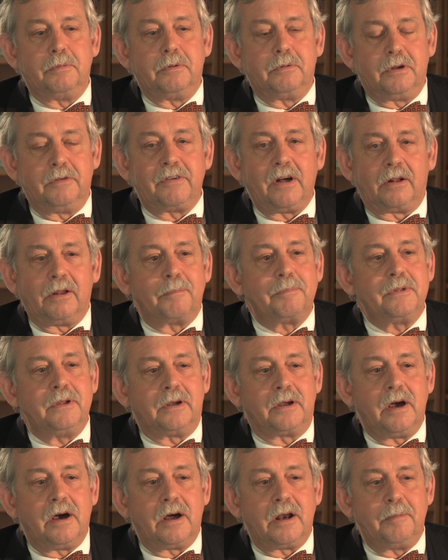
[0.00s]
develop the
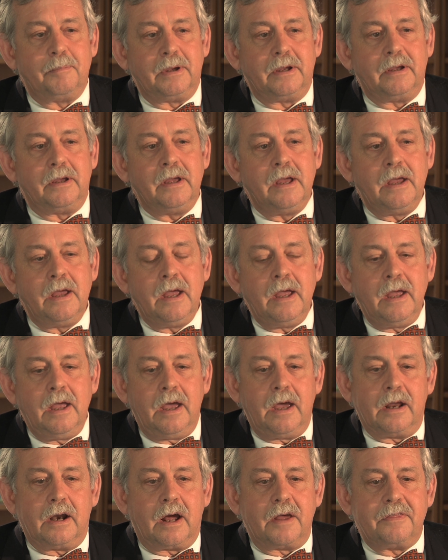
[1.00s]
economy.
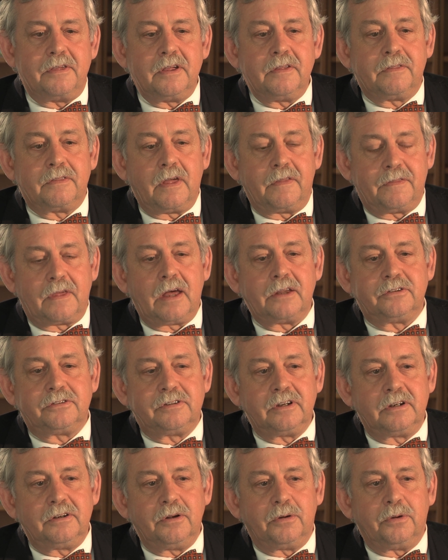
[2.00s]
And I think that that
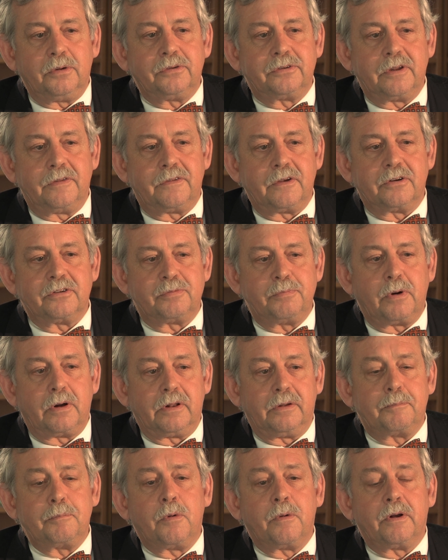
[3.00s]
signals that there's
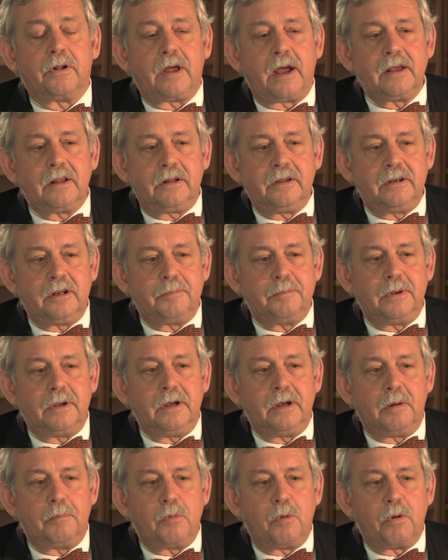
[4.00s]
more likely to
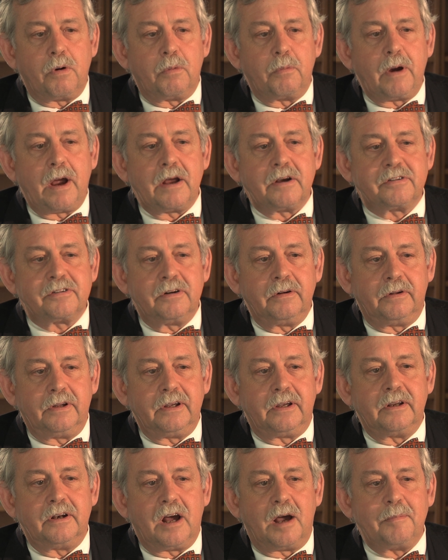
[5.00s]
be a more rational
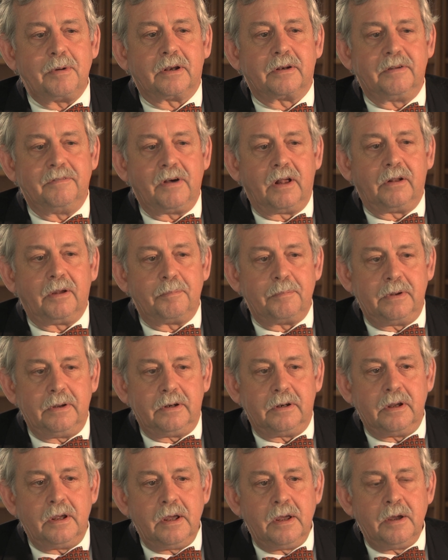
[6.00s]
economic
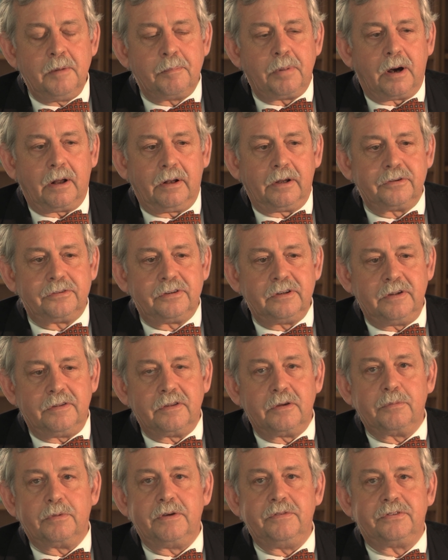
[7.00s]
development policy
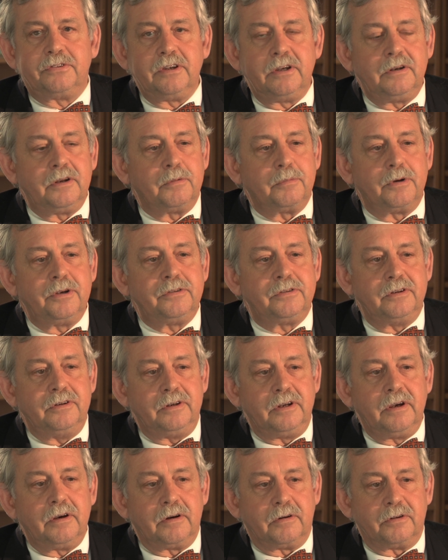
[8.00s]
than we've seen in recent
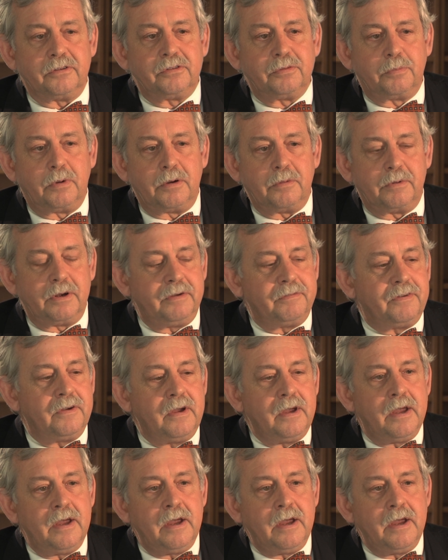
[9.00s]
years, when we've